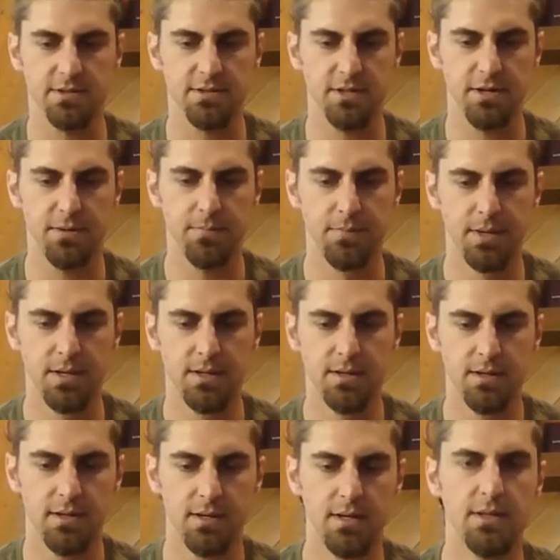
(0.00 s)
So
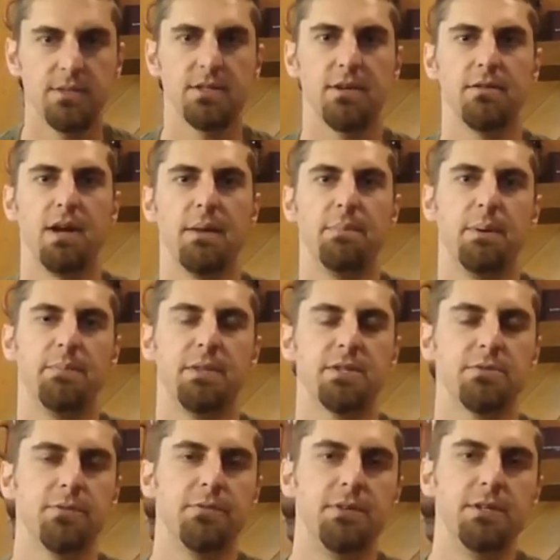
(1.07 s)
it's gonna wrap up
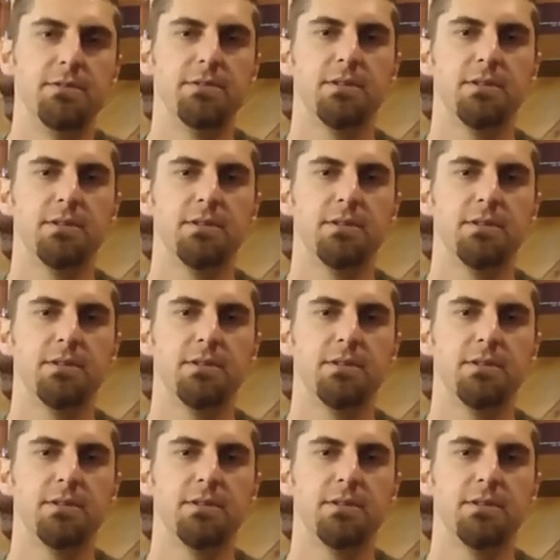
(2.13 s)
this review.